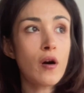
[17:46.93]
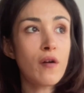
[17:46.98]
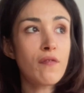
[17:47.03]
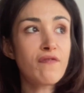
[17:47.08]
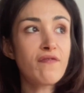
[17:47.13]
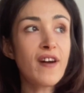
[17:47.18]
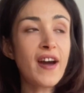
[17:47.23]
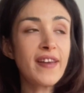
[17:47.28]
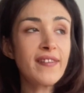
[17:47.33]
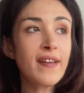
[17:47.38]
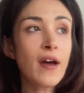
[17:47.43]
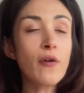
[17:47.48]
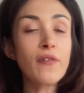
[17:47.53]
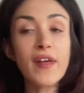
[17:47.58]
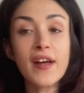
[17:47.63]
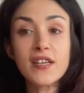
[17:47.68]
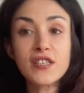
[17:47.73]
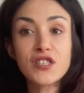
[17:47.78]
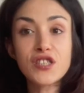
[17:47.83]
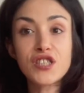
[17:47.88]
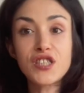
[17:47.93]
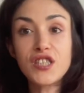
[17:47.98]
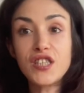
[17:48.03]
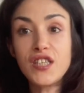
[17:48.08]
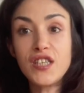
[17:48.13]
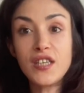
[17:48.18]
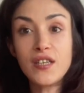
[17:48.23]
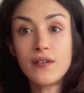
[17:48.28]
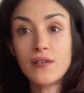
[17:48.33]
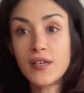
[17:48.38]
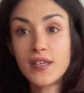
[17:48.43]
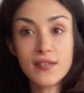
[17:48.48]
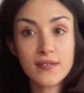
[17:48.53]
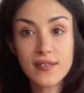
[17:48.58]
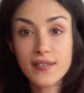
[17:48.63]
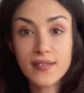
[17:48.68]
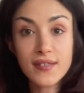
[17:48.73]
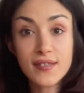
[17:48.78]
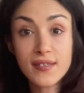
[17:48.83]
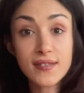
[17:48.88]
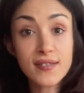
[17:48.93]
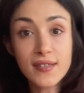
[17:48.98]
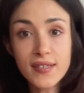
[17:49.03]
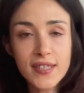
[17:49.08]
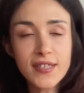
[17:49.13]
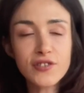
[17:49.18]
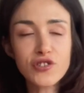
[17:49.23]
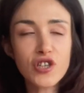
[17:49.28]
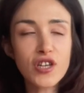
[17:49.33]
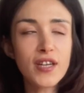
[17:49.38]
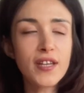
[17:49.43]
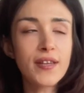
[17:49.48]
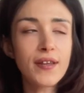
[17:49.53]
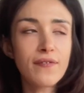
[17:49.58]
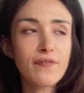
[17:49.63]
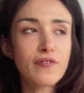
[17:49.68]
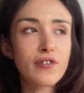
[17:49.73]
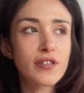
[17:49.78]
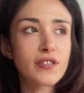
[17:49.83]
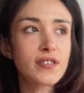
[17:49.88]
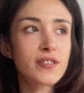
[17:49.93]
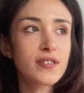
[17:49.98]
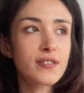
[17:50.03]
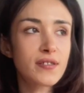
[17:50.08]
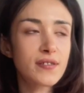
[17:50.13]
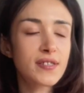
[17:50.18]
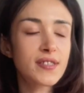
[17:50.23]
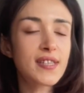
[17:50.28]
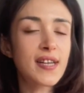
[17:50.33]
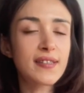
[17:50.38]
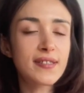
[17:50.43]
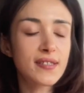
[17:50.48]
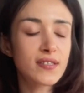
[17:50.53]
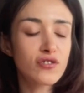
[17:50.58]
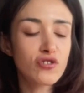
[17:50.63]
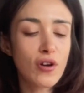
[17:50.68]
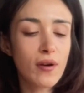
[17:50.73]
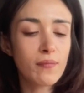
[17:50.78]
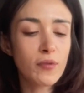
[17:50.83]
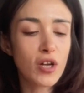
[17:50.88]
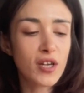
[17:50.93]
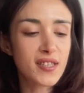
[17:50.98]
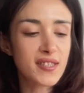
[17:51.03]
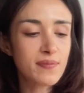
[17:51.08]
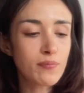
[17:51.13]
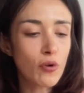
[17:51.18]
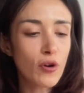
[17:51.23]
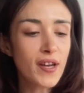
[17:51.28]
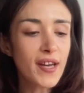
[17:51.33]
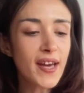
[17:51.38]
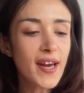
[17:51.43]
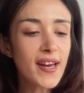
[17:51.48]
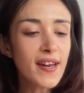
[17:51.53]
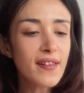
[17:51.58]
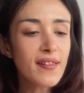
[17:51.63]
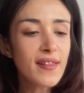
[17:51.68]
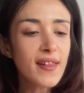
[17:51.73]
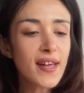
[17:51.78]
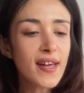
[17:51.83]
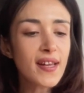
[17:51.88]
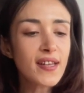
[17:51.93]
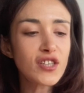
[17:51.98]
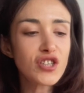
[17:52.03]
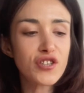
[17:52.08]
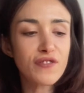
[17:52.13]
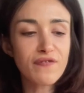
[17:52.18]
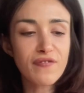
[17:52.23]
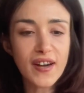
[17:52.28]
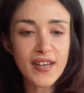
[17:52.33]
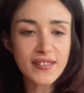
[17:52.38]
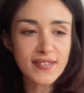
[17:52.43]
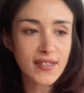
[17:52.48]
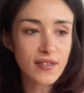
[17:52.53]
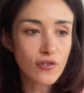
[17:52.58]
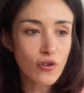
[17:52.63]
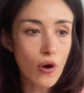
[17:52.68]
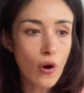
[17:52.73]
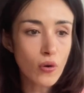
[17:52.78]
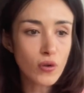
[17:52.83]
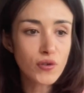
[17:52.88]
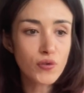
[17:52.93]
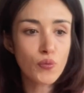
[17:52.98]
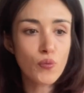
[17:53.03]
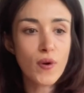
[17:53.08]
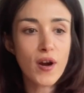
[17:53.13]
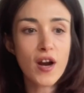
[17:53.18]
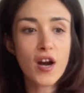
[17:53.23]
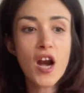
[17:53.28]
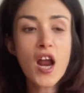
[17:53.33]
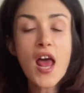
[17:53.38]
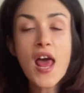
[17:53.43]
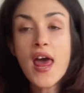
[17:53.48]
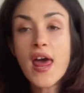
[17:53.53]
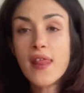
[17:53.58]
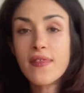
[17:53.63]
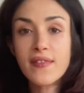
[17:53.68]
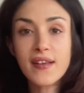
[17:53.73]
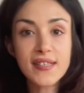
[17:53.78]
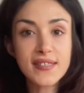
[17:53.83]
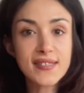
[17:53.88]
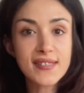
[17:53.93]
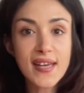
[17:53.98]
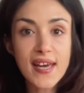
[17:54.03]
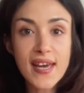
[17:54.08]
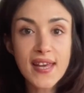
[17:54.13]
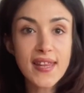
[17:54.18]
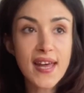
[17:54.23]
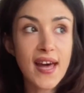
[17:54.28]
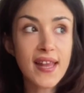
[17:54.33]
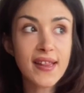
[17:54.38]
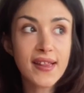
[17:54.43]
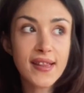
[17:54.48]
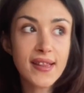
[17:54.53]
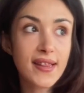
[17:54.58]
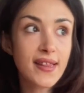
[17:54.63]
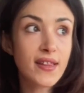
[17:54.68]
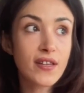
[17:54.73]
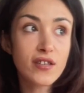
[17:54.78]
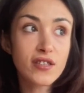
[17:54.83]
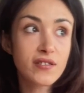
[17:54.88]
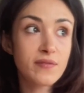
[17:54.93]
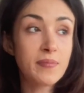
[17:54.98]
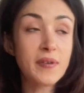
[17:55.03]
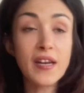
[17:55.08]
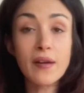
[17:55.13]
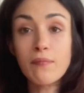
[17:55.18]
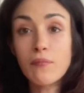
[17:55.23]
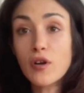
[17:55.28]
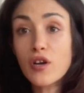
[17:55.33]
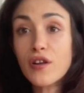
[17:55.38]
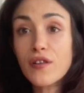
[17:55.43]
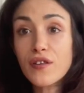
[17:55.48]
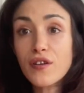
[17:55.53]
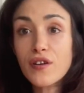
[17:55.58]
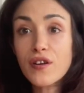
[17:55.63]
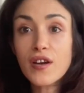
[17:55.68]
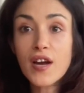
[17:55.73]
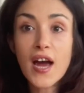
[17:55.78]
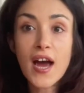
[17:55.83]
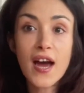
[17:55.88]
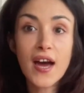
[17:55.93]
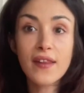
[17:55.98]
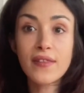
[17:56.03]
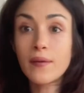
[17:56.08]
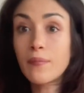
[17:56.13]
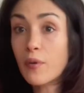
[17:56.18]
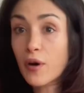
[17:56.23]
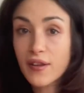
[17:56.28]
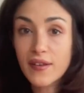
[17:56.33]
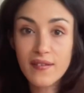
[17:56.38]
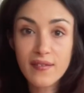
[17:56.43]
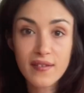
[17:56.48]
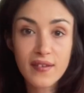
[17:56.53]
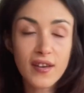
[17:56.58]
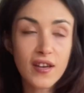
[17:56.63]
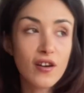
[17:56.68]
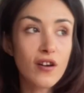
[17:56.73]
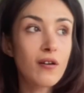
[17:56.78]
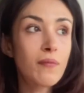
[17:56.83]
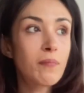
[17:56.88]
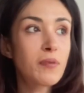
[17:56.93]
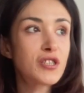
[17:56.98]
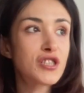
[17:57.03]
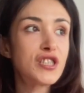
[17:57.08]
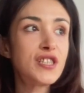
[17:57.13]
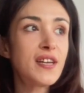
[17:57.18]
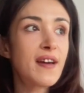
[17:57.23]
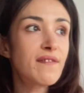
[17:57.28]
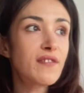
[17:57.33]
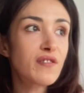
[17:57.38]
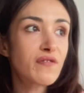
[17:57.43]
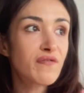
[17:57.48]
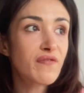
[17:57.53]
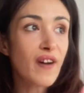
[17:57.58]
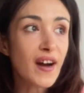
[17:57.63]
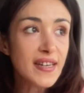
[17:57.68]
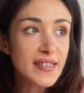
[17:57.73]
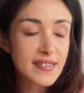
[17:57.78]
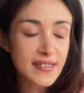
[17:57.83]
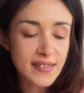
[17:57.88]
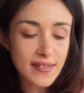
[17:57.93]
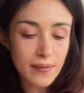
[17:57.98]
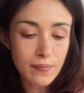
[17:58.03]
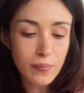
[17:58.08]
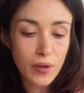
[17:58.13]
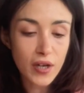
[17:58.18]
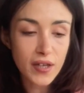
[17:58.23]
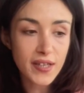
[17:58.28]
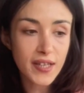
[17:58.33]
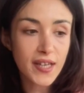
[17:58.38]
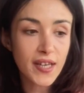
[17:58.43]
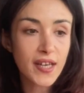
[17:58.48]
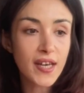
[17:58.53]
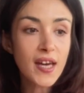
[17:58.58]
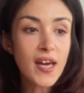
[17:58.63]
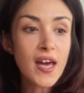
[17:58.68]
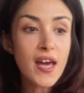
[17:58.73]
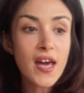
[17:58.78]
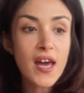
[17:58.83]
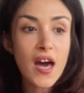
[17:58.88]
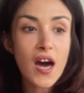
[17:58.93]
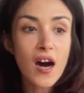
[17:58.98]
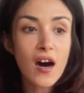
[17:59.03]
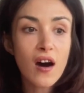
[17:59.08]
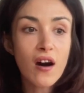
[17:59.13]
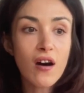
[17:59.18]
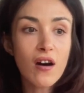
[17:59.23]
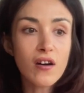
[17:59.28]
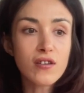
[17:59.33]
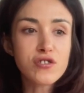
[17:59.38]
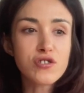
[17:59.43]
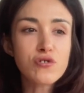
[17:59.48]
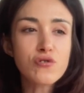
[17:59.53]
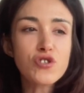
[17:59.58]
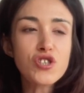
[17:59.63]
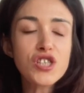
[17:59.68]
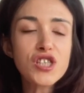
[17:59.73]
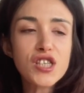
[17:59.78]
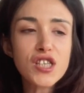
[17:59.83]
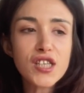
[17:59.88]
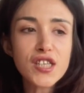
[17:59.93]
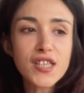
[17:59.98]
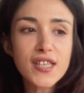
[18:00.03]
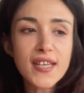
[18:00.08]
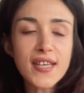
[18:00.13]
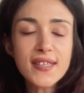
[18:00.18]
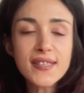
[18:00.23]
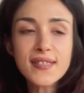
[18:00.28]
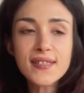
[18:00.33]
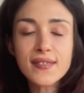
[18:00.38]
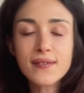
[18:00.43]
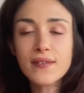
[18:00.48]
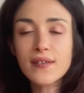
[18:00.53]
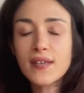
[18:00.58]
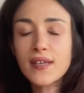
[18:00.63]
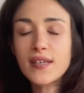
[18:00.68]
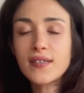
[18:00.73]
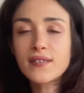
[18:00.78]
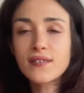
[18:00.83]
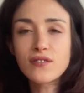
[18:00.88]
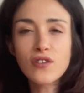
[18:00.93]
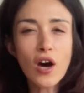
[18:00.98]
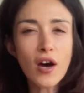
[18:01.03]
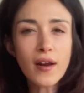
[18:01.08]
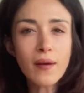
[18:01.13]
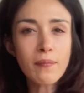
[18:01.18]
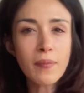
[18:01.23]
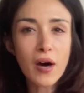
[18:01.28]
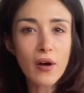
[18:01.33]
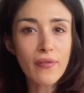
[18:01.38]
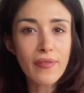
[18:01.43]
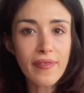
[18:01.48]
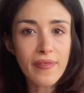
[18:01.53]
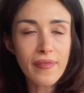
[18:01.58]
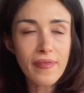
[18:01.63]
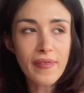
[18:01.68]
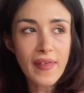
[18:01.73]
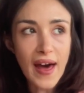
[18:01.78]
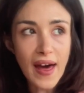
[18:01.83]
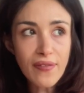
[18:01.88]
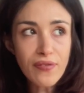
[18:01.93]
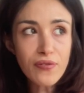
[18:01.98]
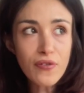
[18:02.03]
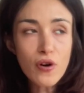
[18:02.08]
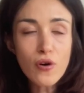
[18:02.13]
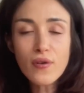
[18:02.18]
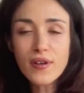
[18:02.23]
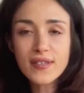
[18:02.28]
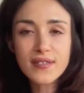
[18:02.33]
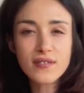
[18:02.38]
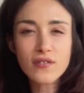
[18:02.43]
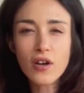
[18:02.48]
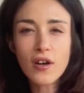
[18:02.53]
find out that this is literally the first sentence, so I'm not spoiling anything. She finds a note where they say that there's been a murder and the body's here, but she never finds the body. This is not about that, though. It's not